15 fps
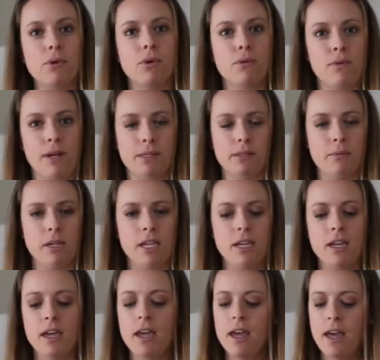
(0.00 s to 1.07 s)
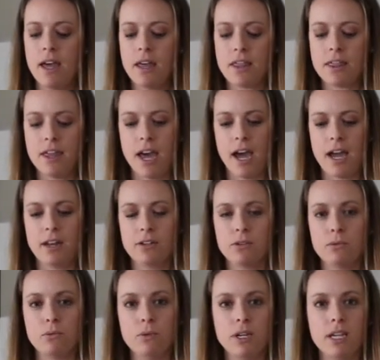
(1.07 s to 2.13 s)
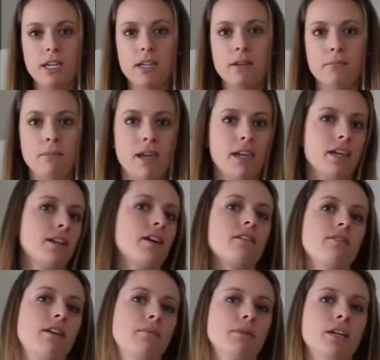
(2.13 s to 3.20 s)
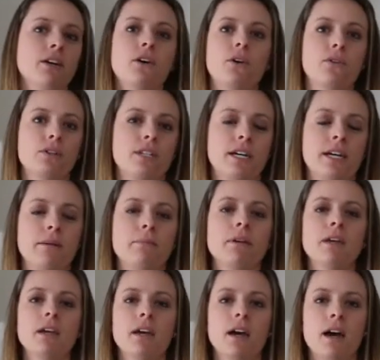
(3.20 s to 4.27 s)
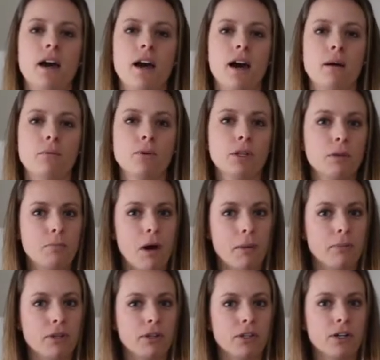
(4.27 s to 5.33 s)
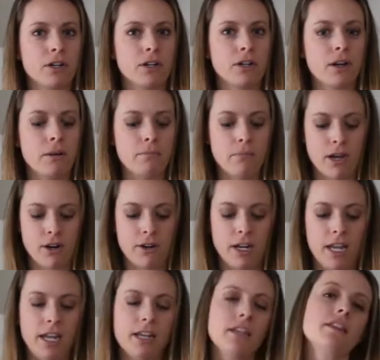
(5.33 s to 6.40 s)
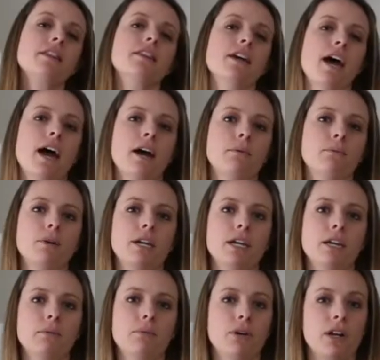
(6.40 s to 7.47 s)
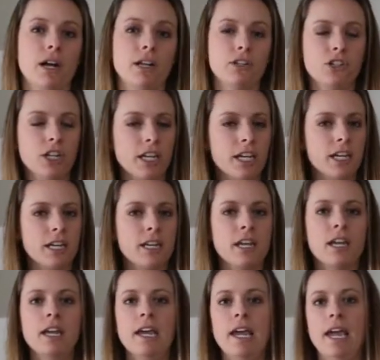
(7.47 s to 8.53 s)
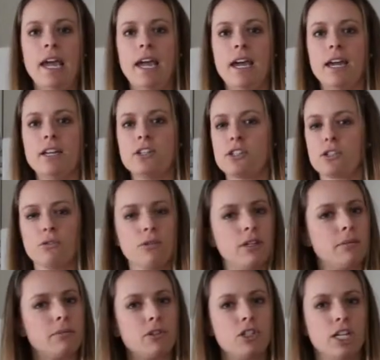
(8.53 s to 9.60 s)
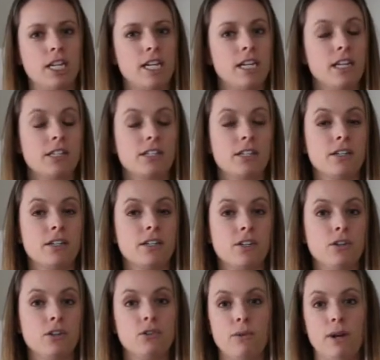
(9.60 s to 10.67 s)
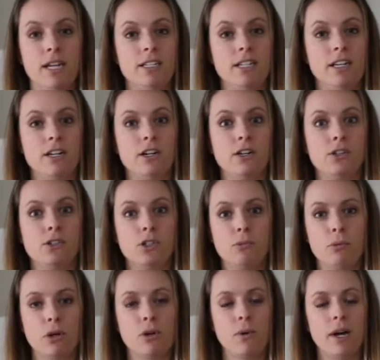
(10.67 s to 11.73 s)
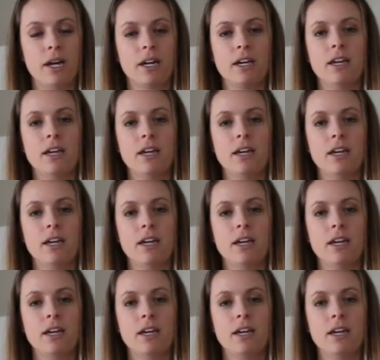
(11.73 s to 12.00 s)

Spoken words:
recipe that we make in our family all the time. Really popular marinade that we put on chicken and just grill up the chicken. It's a great dinner, super quick,